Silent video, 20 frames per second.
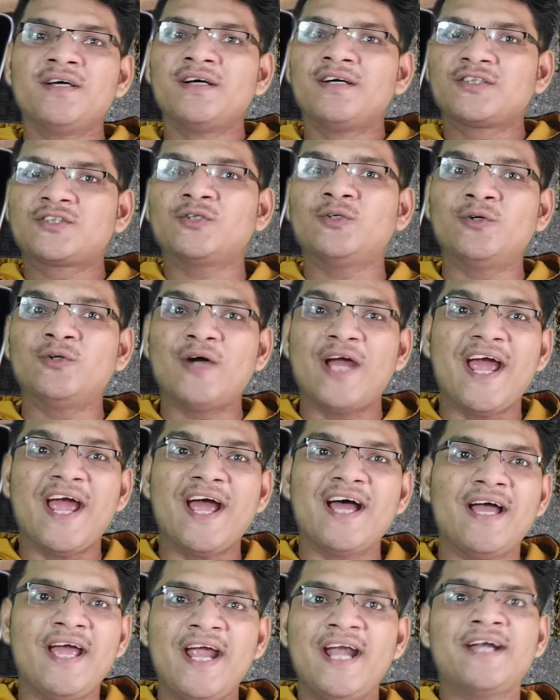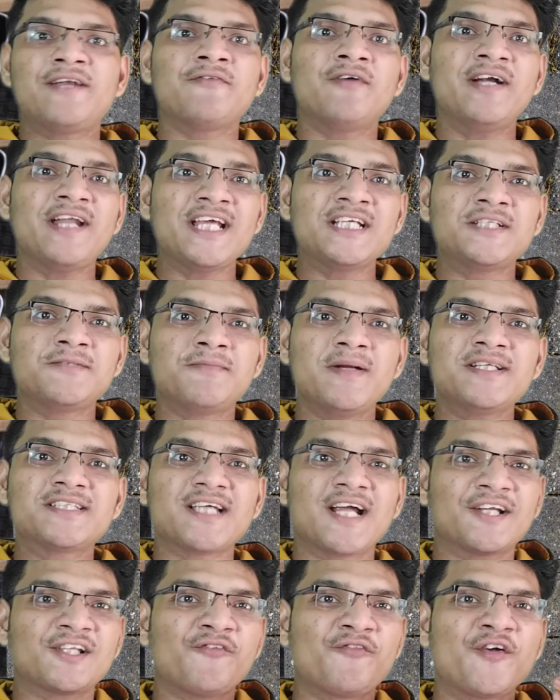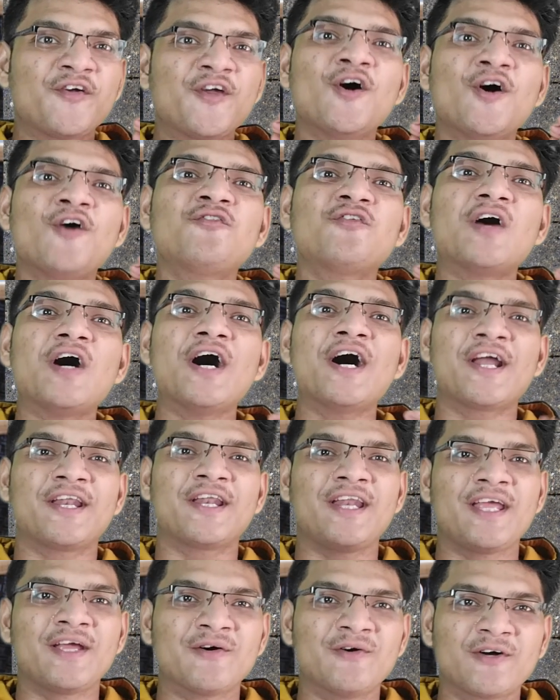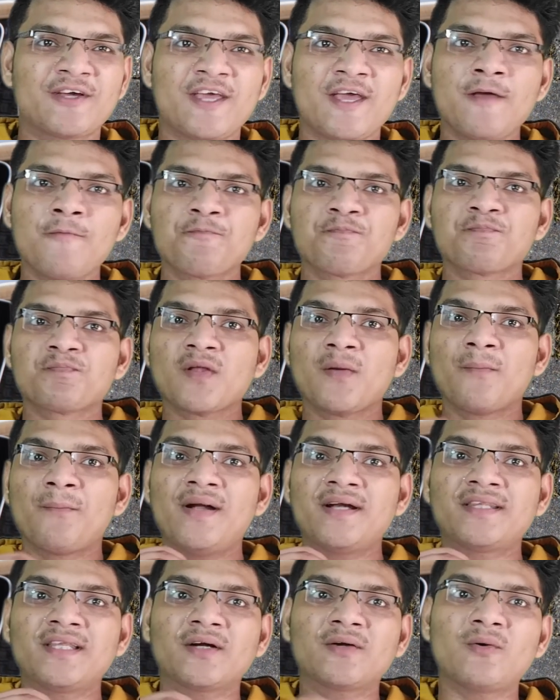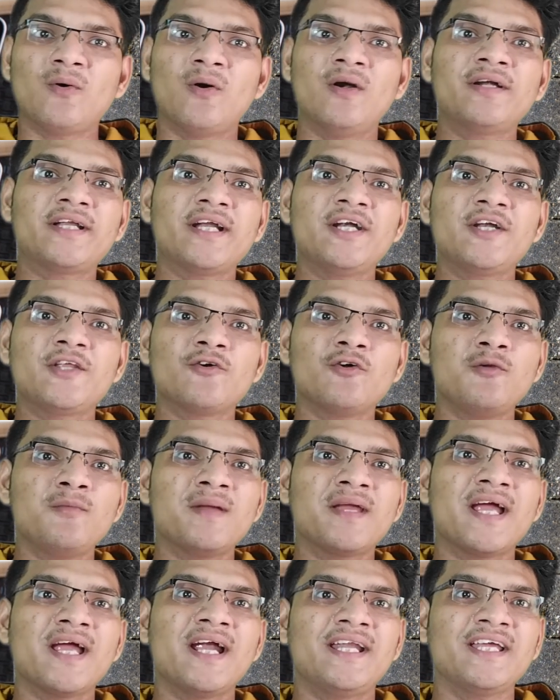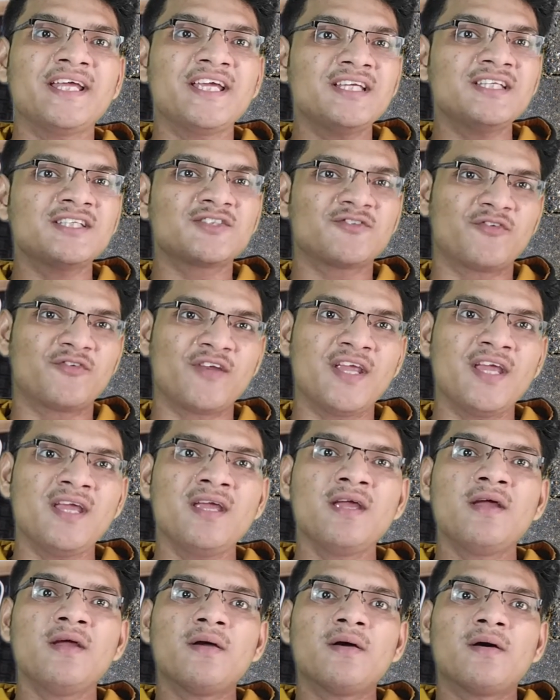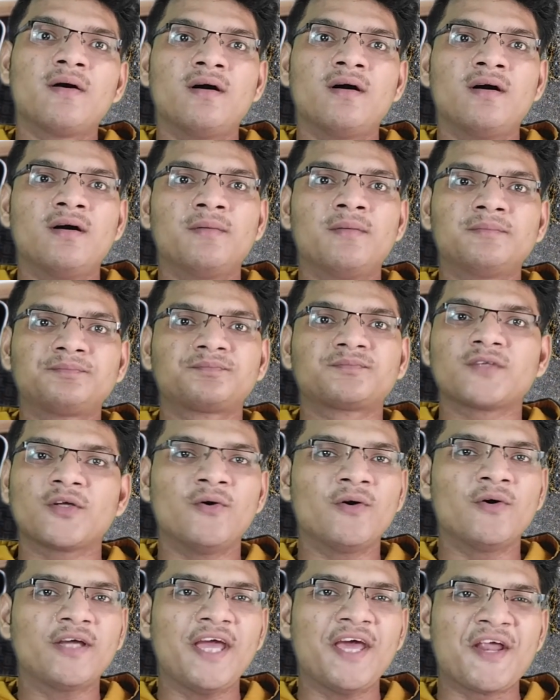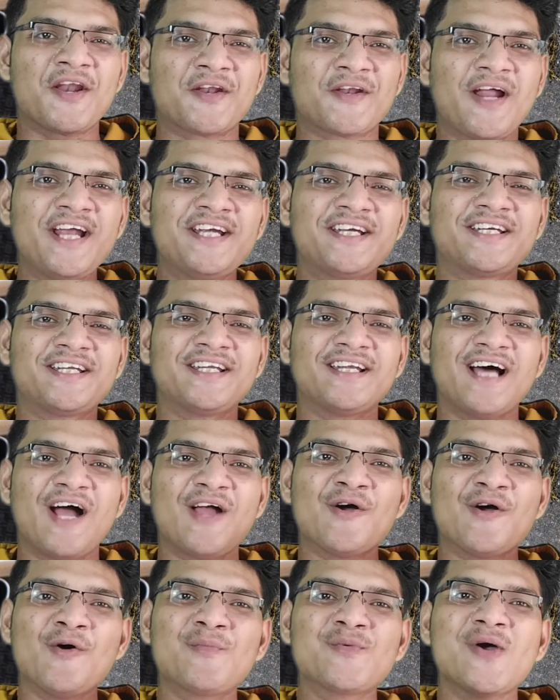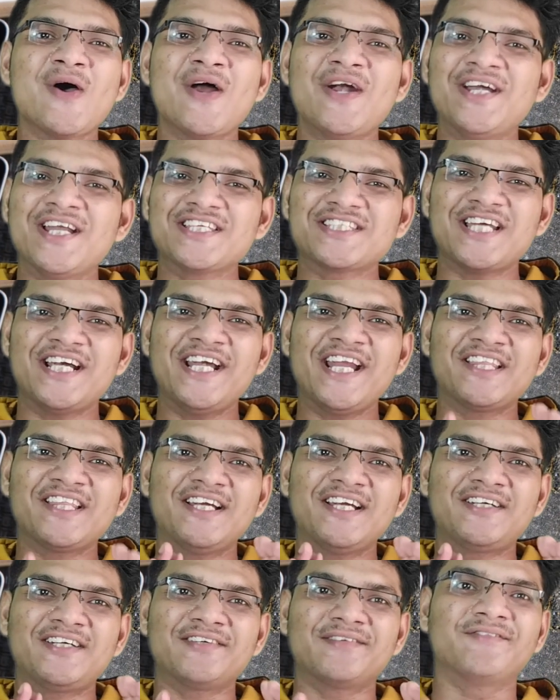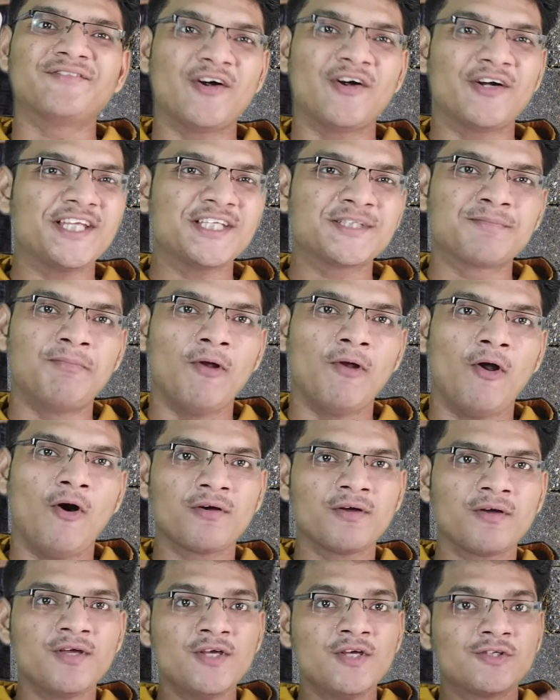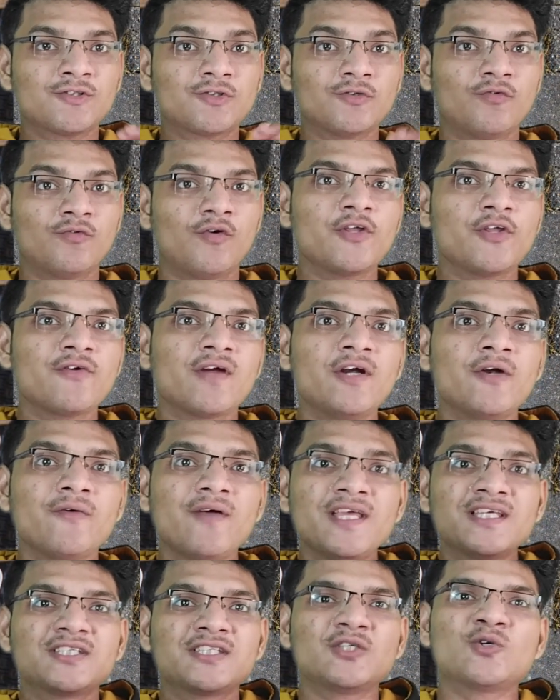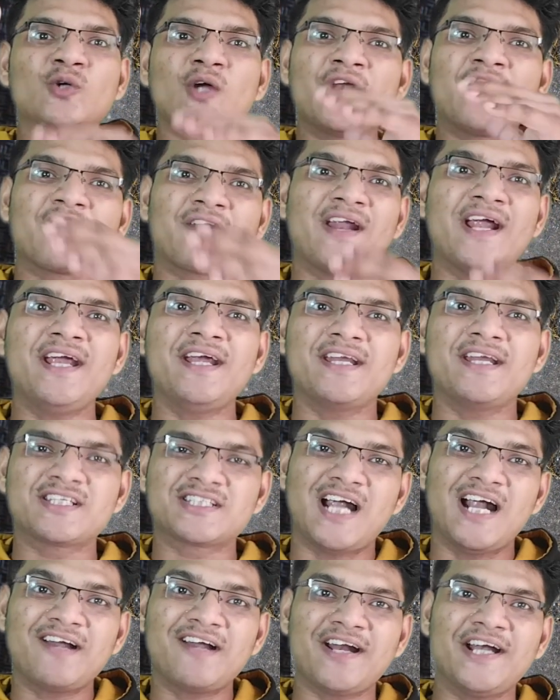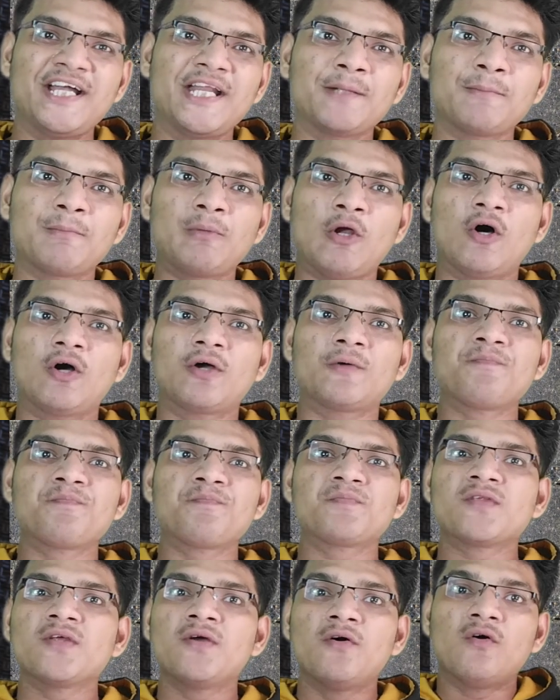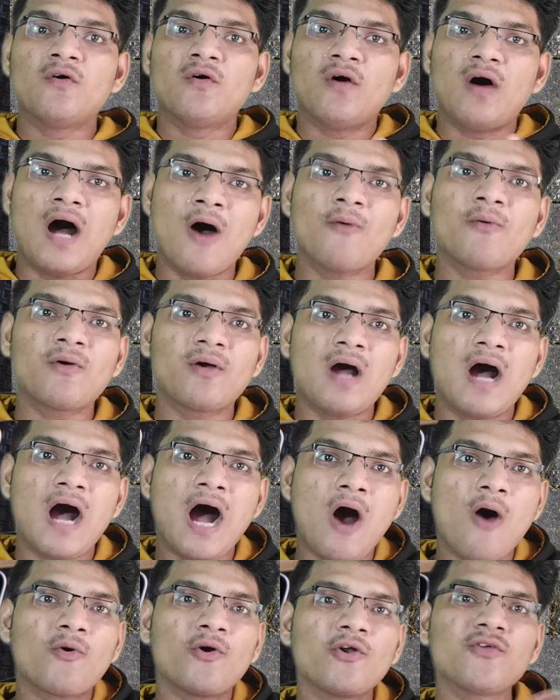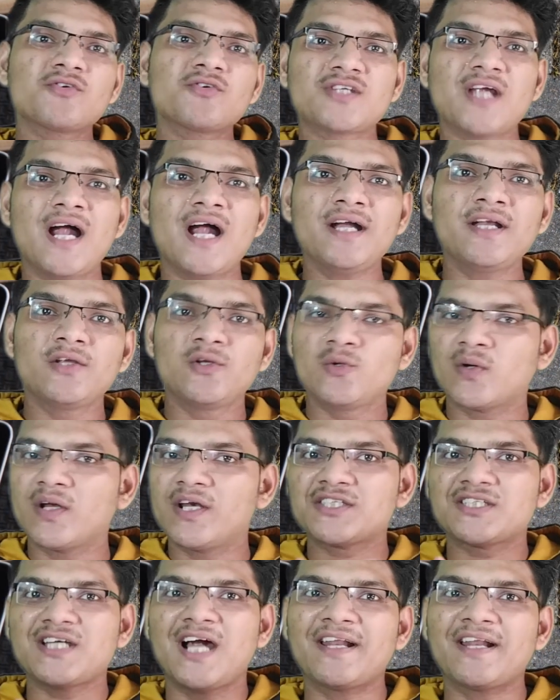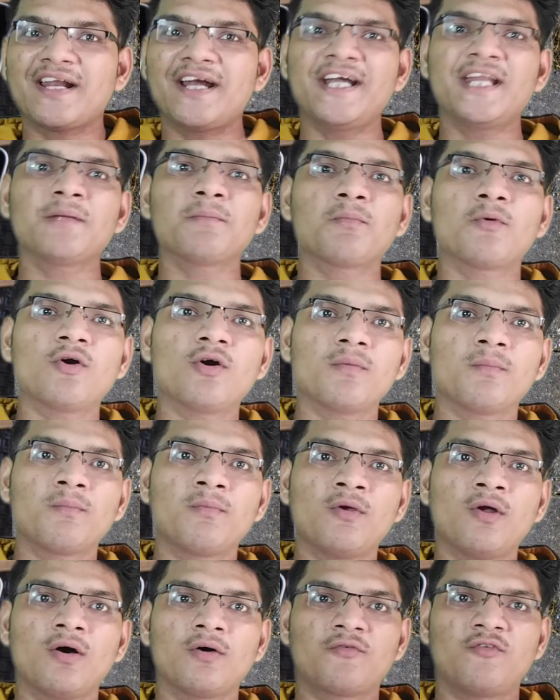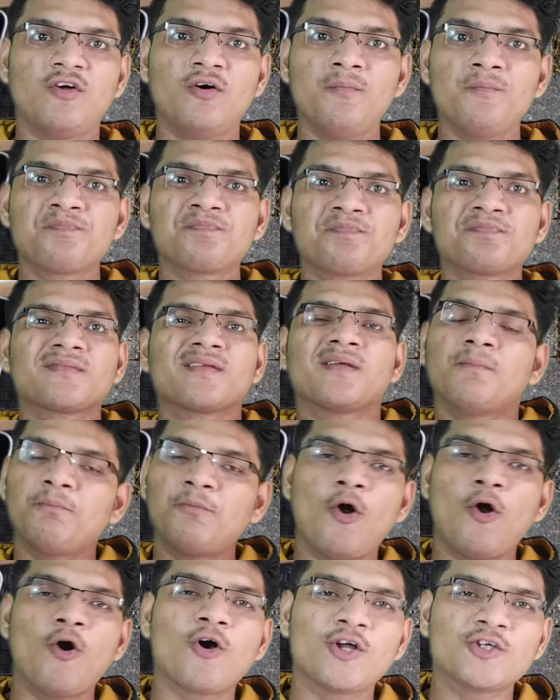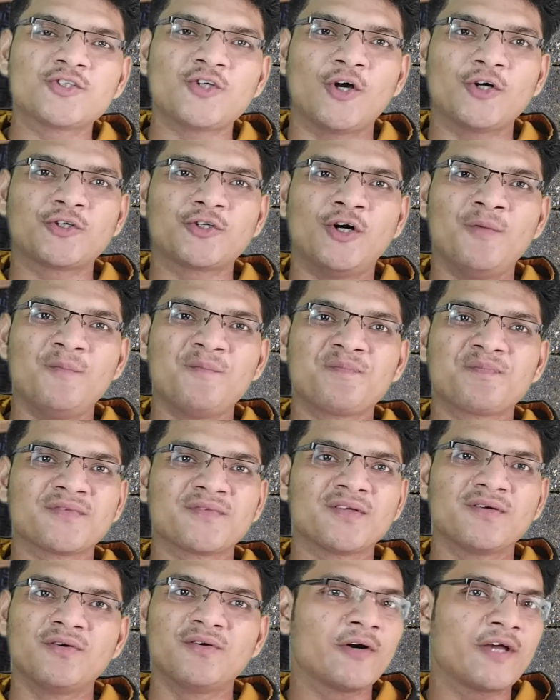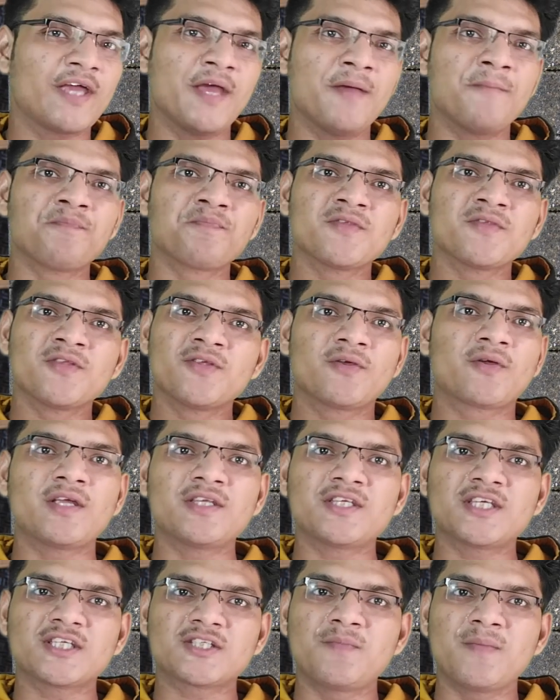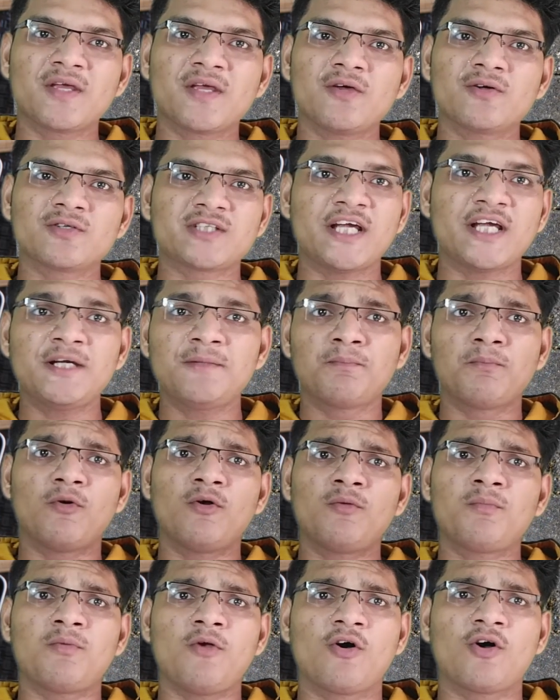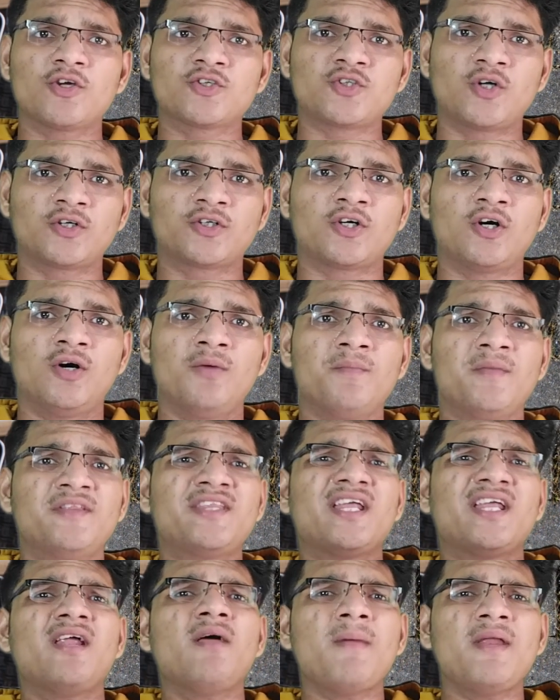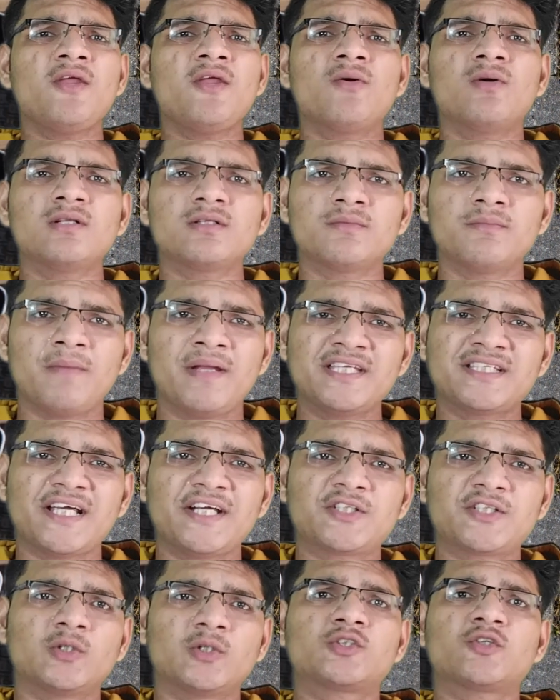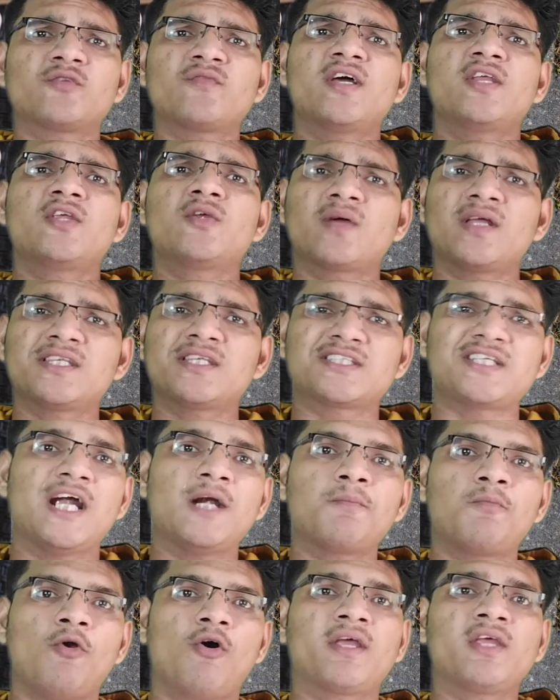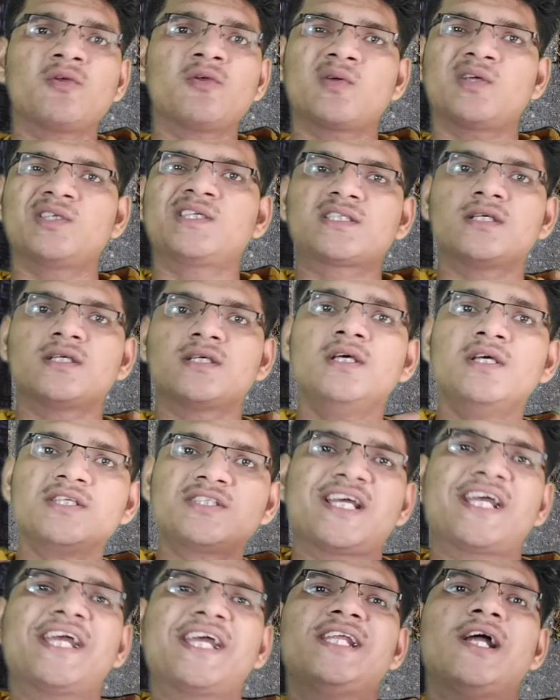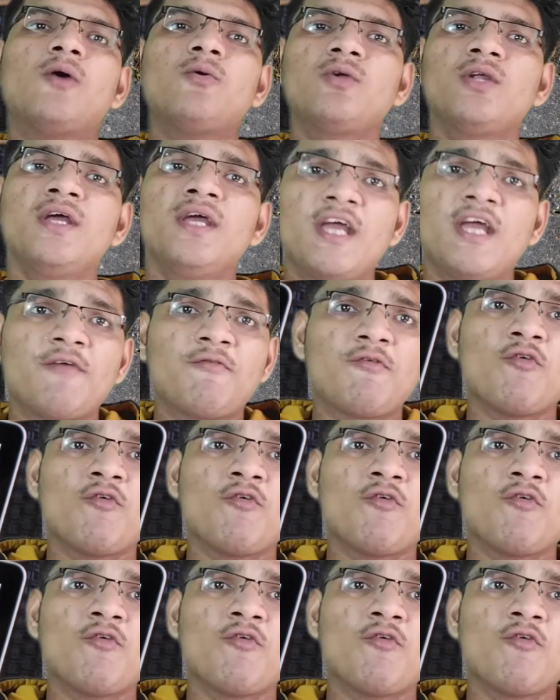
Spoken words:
So advertisements are the way of earning, okay, but the content you will be getting is free, okay, right? I hope you are understanding that what is blog. So what you can do is, you can start writing blog. How would you start? You can start writing blog from bloggers.com, okay. You can just make your site on bloggers.com, and there are many sites also where you can start blogging. You can just check it out. If